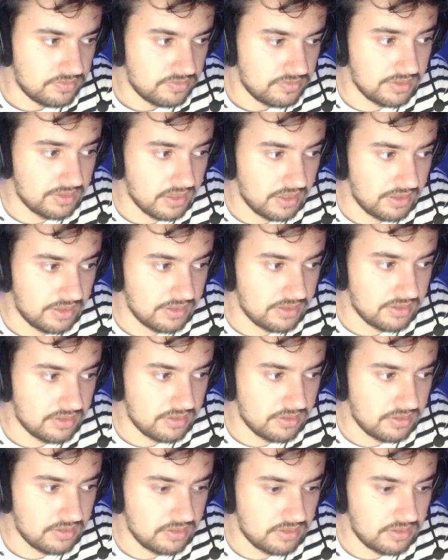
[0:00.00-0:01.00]
Lines.
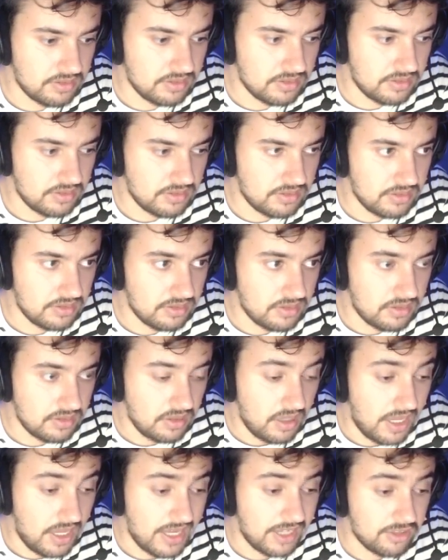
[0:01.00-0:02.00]

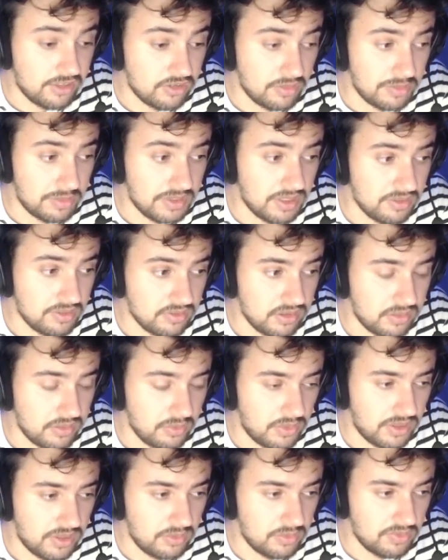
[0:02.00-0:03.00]
And I should potentially
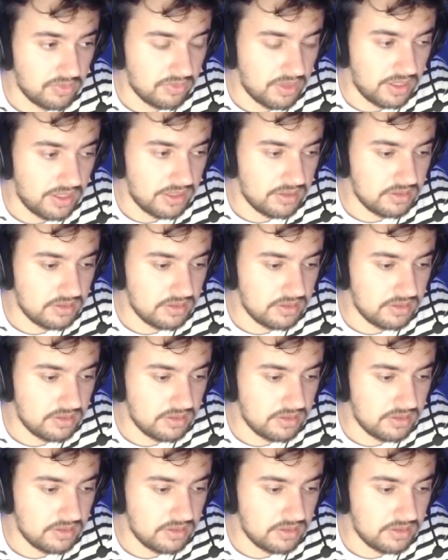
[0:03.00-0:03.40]
win with that.